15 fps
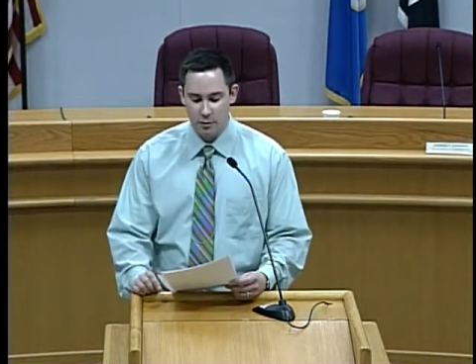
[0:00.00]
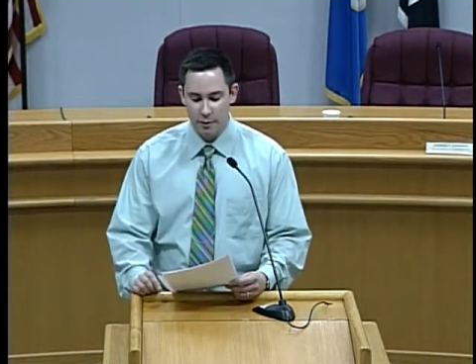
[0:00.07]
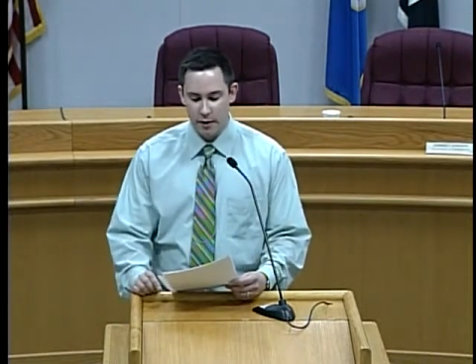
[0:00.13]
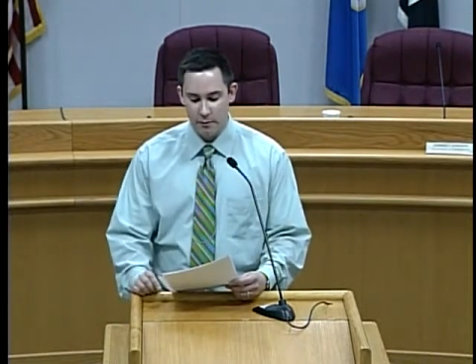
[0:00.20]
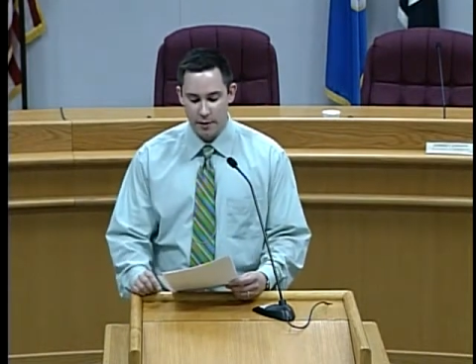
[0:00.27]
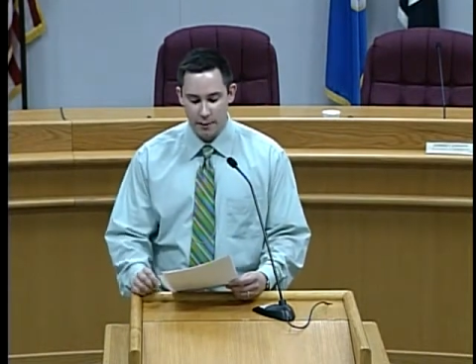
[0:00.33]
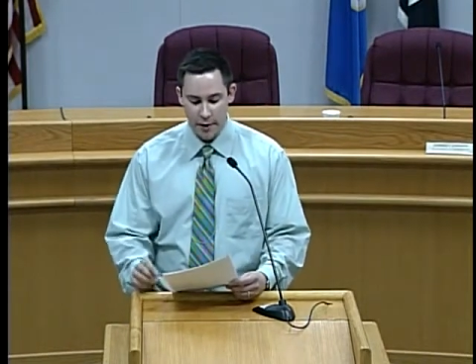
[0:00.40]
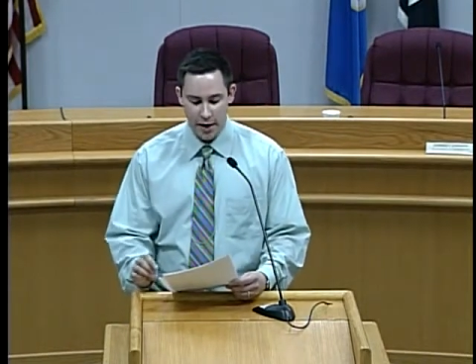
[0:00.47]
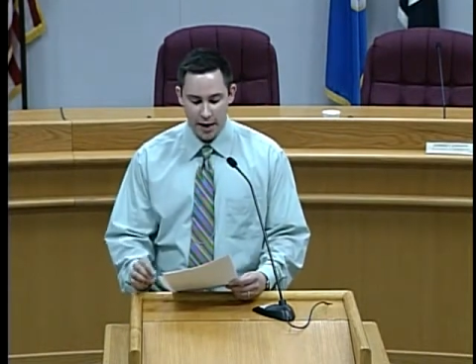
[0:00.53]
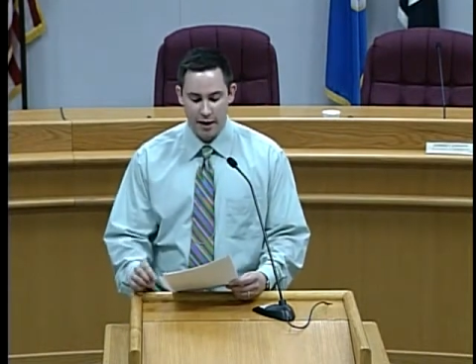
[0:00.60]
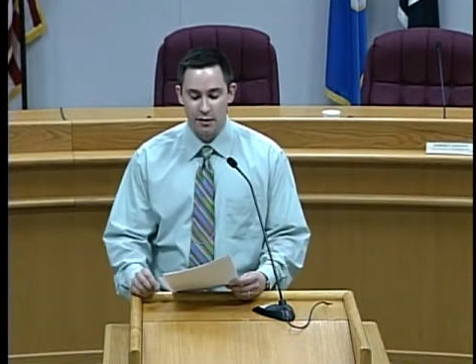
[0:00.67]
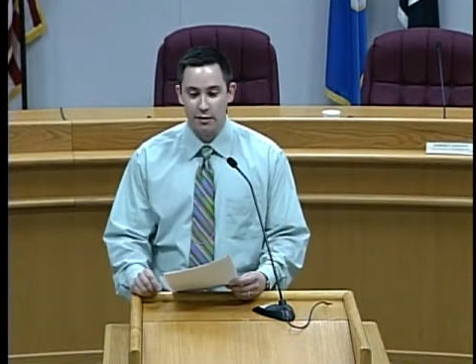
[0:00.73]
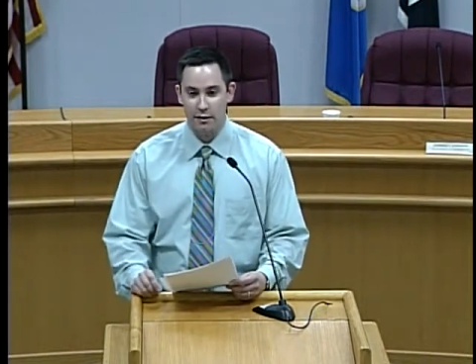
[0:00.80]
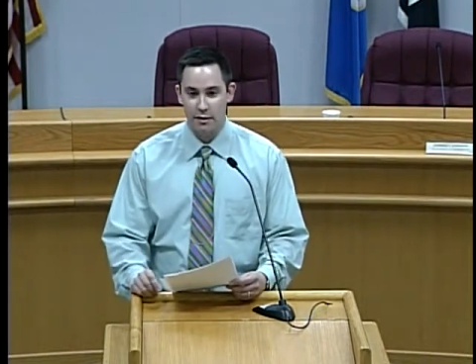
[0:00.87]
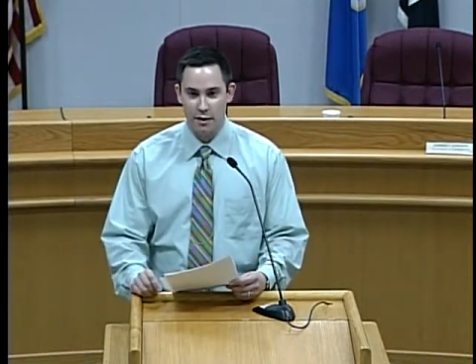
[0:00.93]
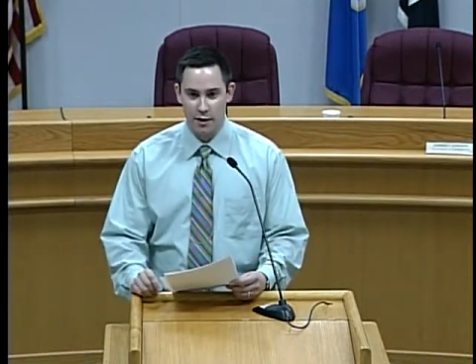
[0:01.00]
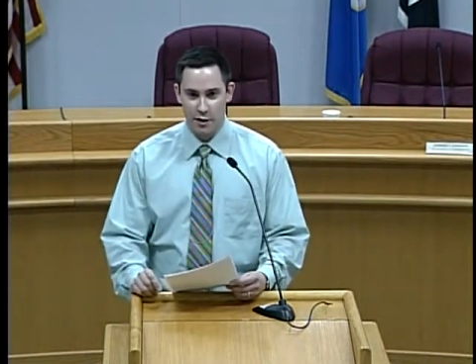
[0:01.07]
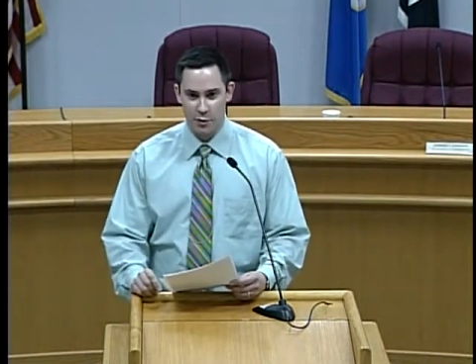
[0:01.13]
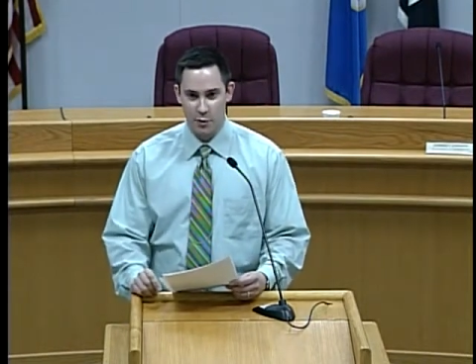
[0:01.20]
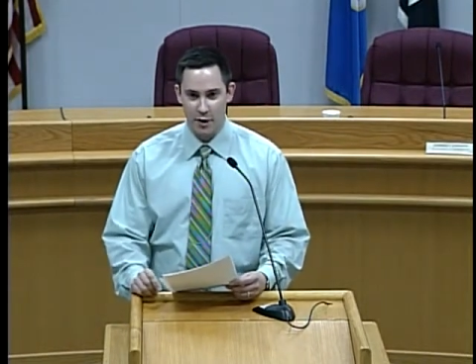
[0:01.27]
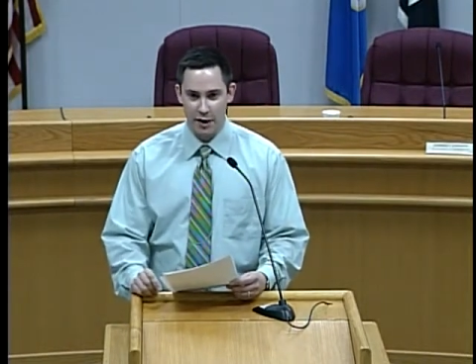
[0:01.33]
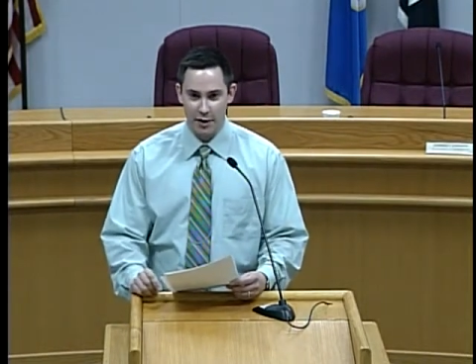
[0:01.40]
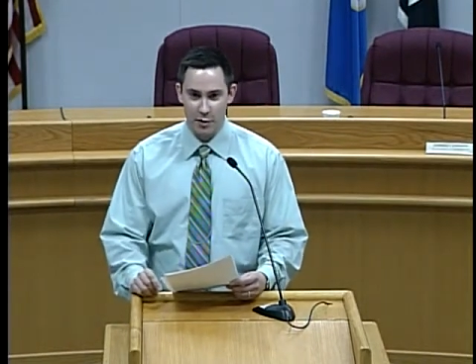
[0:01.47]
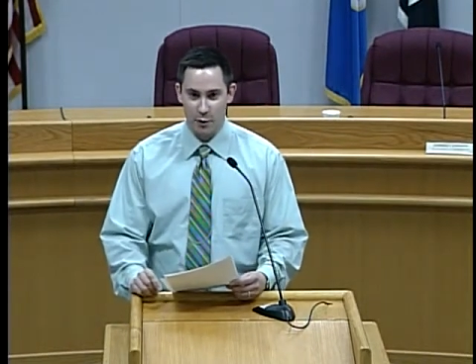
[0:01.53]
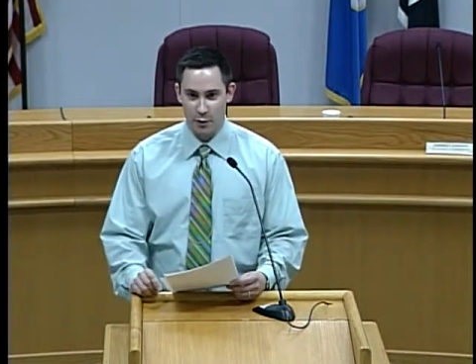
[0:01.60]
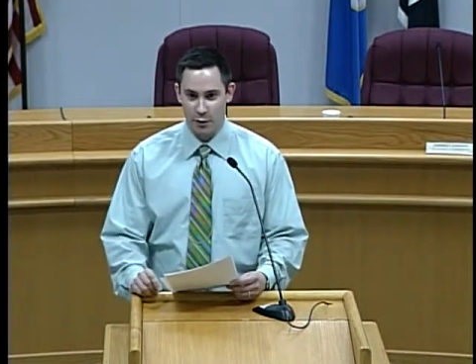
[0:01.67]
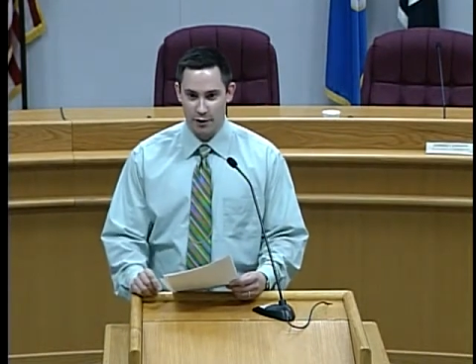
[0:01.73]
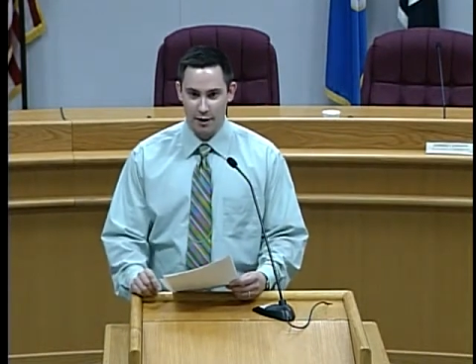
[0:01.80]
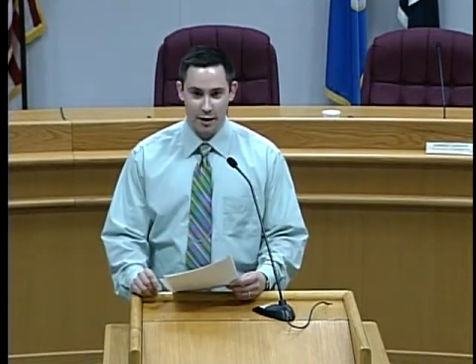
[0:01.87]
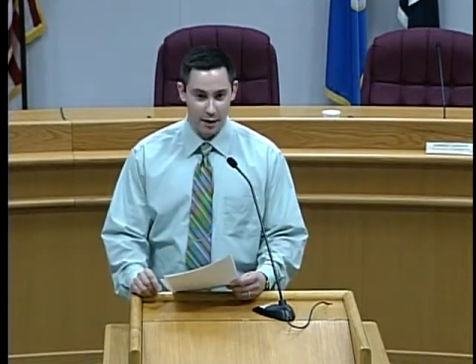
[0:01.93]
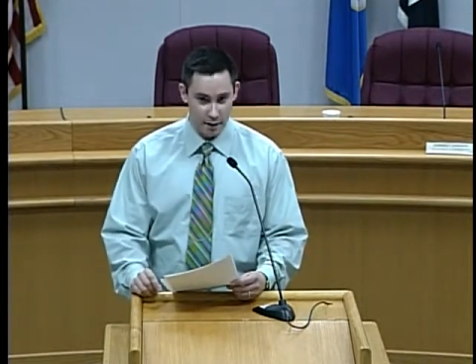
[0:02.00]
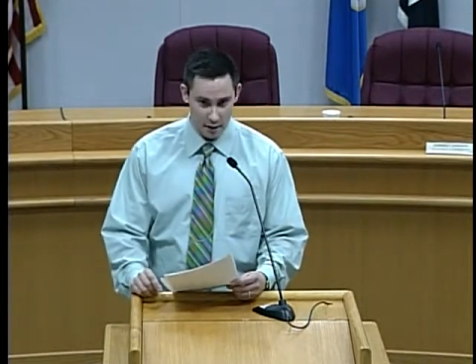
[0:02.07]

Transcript: path. Craig, or